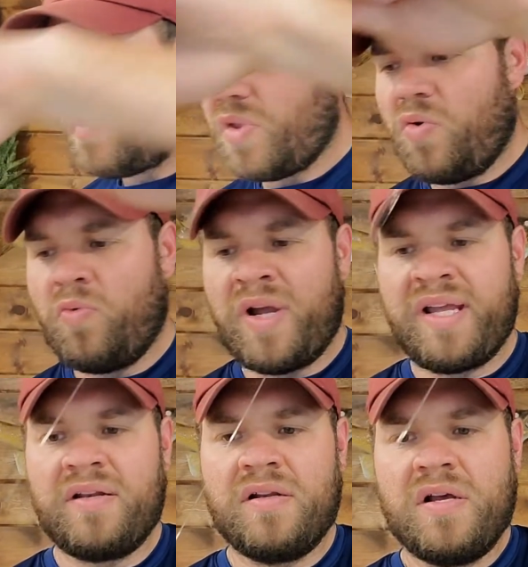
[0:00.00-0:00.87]

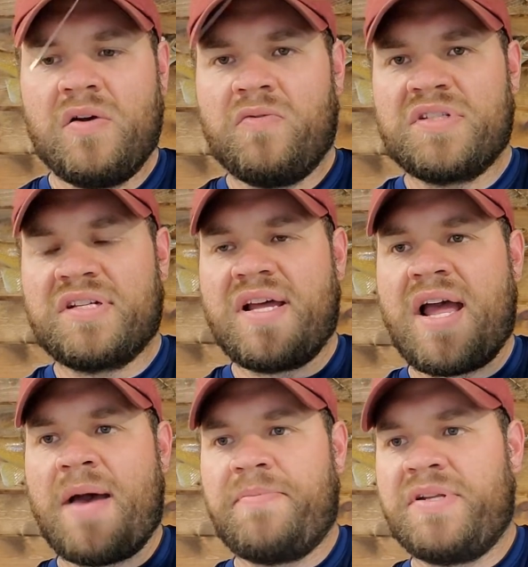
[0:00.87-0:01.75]
weight, what's going to
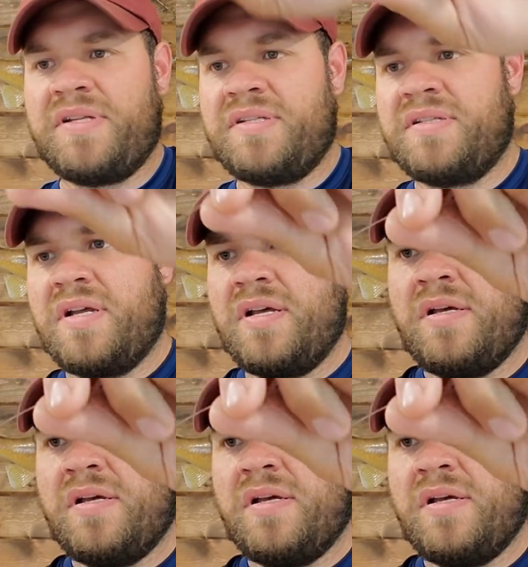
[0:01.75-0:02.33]
happen is